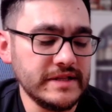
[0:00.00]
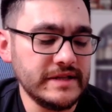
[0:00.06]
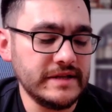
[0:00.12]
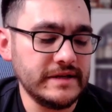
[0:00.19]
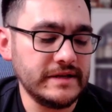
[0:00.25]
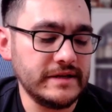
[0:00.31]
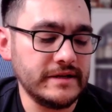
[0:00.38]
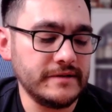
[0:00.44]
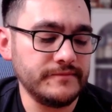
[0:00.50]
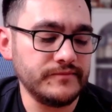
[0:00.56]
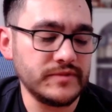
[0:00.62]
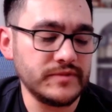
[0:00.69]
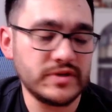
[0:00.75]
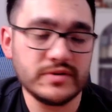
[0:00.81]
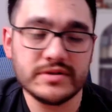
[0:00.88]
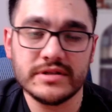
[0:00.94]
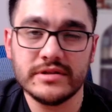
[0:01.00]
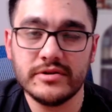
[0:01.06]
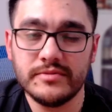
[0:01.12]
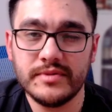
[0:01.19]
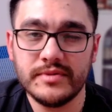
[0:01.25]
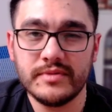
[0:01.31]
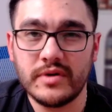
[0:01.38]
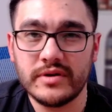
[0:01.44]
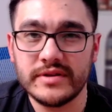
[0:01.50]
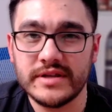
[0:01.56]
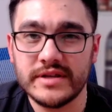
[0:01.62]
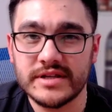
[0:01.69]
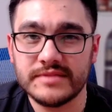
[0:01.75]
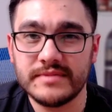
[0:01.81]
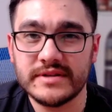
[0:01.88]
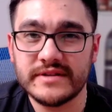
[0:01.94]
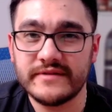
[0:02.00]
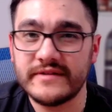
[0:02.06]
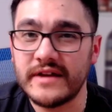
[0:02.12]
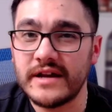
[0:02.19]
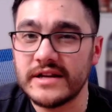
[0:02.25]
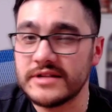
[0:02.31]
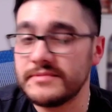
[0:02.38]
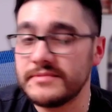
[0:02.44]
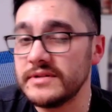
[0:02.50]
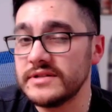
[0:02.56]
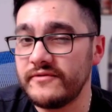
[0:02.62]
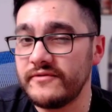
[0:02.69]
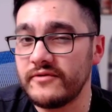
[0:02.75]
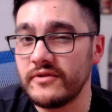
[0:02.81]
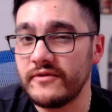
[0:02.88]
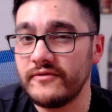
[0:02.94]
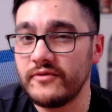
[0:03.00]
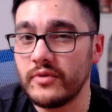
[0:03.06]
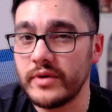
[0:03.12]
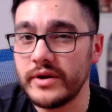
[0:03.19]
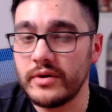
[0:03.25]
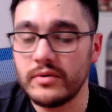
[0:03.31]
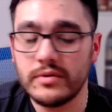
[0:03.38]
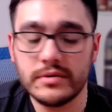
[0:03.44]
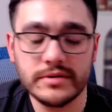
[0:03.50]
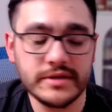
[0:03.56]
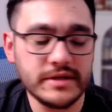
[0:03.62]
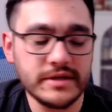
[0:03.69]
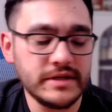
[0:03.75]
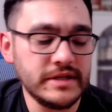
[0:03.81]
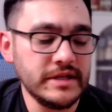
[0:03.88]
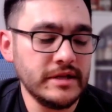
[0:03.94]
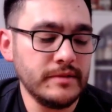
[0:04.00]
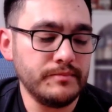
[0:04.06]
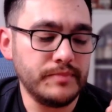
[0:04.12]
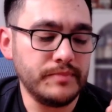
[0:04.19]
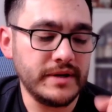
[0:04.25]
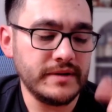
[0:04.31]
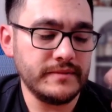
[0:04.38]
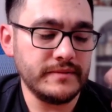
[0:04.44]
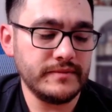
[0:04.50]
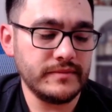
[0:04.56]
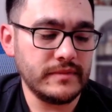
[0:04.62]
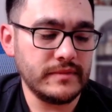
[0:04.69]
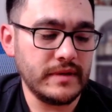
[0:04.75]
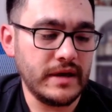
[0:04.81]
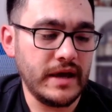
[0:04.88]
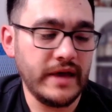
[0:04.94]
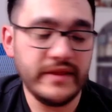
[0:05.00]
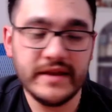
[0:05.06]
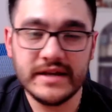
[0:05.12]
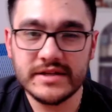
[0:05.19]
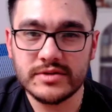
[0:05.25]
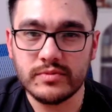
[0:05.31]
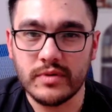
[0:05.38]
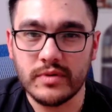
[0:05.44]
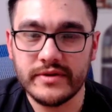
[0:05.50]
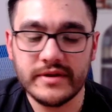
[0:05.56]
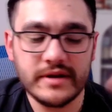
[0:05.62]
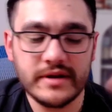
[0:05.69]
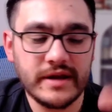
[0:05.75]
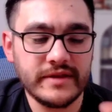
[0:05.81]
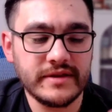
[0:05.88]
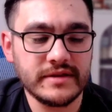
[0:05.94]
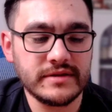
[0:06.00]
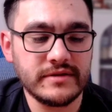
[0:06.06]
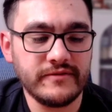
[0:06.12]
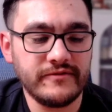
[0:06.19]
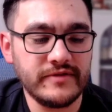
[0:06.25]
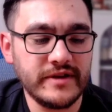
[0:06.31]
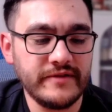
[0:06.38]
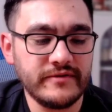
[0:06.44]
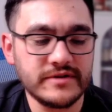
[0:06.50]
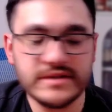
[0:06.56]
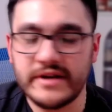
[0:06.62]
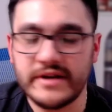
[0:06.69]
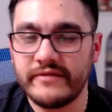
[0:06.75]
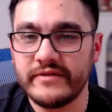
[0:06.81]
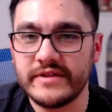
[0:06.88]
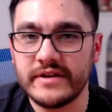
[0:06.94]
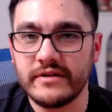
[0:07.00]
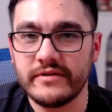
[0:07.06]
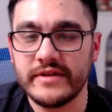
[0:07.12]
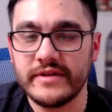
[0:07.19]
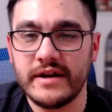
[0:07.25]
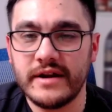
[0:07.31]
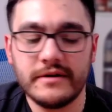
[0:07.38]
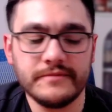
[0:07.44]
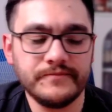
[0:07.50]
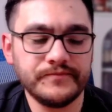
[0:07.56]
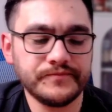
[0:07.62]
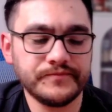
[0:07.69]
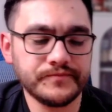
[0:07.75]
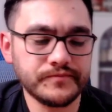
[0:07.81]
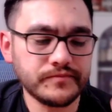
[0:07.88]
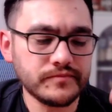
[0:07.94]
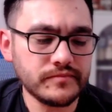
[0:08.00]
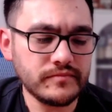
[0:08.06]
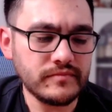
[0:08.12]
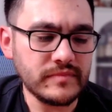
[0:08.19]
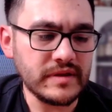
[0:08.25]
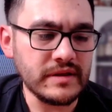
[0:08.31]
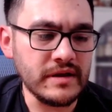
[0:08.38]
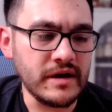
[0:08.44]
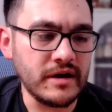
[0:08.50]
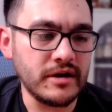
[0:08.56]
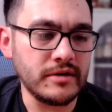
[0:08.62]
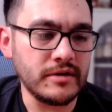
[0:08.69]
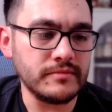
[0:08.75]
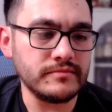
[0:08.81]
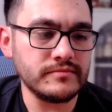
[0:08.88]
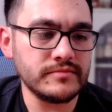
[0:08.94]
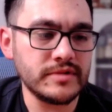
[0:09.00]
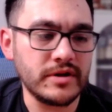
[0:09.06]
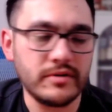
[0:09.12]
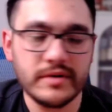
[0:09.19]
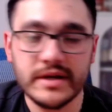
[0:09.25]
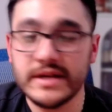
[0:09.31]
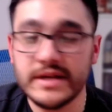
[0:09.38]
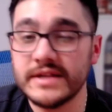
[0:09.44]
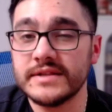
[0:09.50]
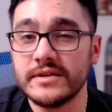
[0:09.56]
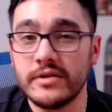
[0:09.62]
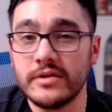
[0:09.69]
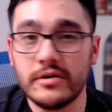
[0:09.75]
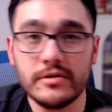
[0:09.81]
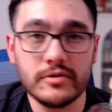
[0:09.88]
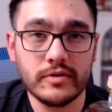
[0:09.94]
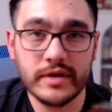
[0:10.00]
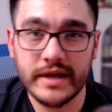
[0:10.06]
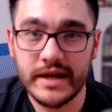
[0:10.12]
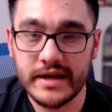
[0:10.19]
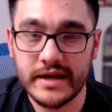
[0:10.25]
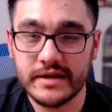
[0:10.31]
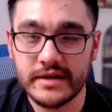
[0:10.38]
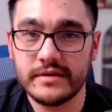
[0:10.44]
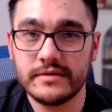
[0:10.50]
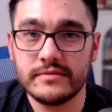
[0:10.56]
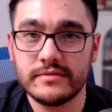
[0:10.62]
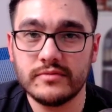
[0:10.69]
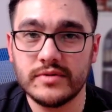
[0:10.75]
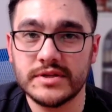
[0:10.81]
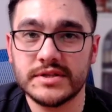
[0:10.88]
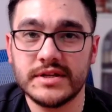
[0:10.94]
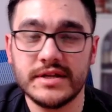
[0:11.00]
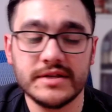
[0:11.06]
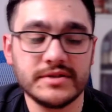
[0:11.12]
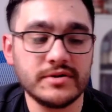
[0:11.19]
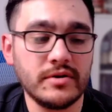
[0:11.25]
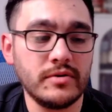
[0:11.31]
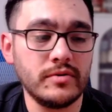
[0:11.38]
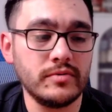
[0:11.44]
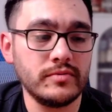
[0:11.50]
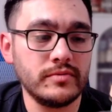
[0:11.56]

Um, so it's a little bit on the expensive side, especially for a four year old. But I think it's worth it. I think the flavors and everything are there. Um, you know, it is an all organic whiskey, so